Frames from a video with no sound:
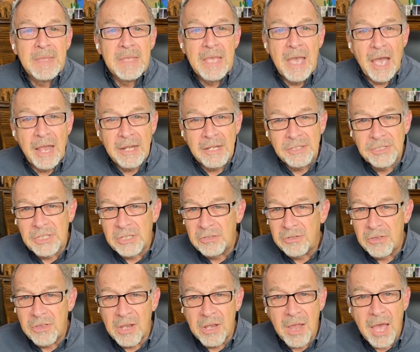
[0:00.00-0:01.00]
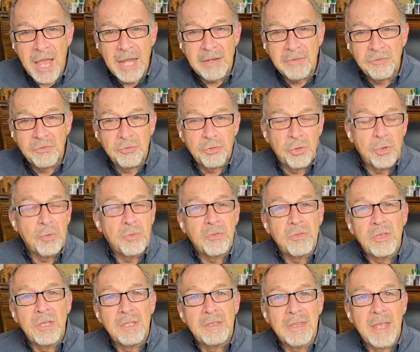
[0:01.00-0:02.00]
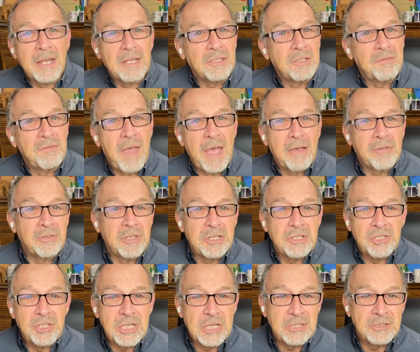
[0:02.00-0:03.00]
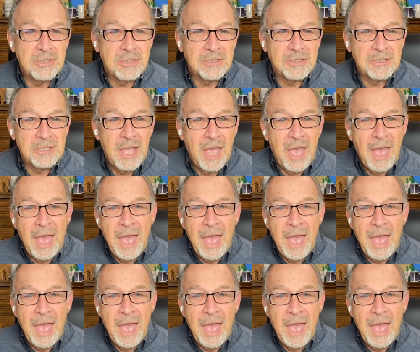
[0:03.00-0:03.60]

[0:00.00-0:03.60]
Guide us into the light of truth that is found in Jesus.